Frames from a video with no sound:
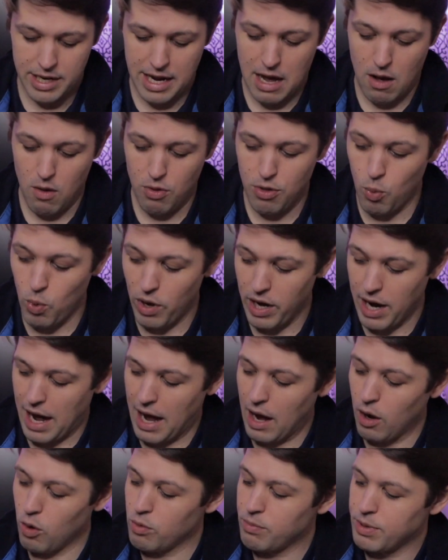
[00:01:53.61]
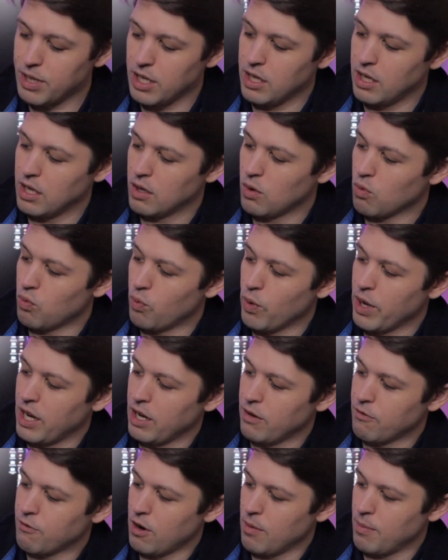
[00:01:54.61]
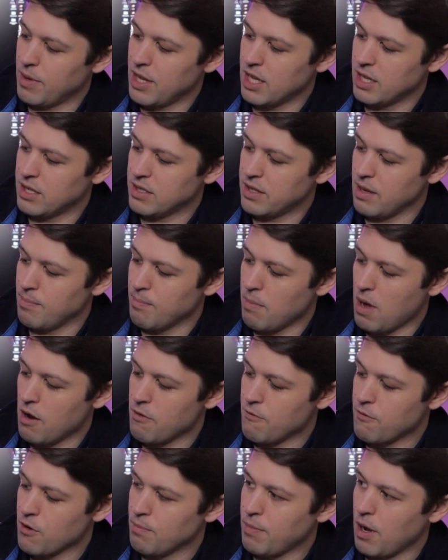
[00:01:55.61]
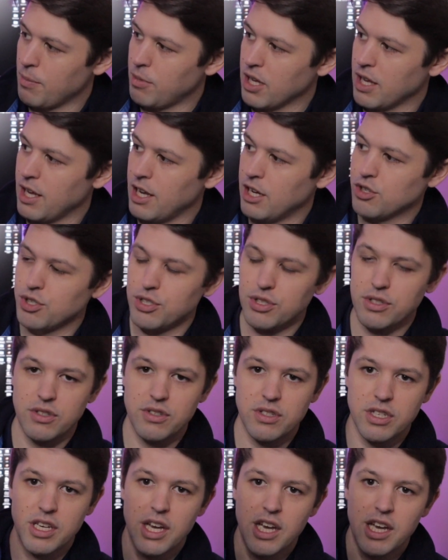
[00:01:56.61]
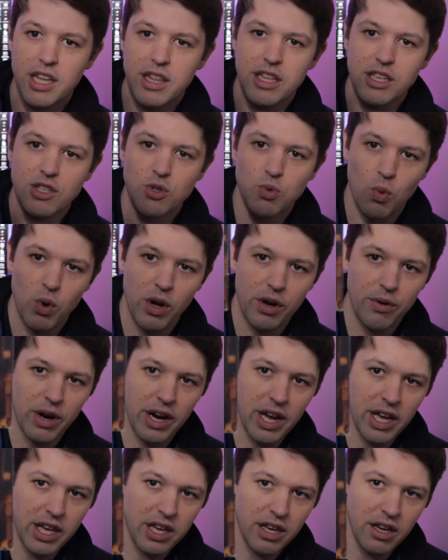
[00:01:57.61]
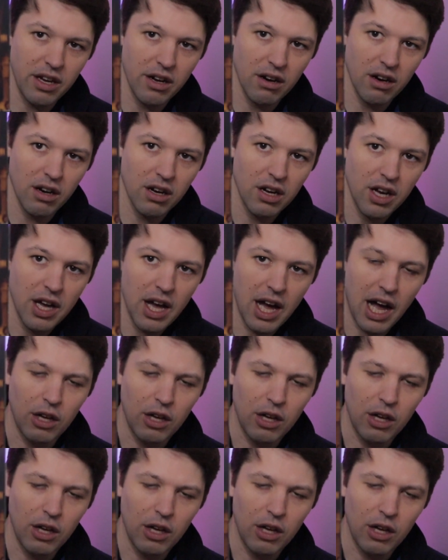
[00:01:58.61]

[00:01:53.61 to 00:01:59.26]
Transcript: Now, the one I will be reading from is the Montfort publications, this one right here.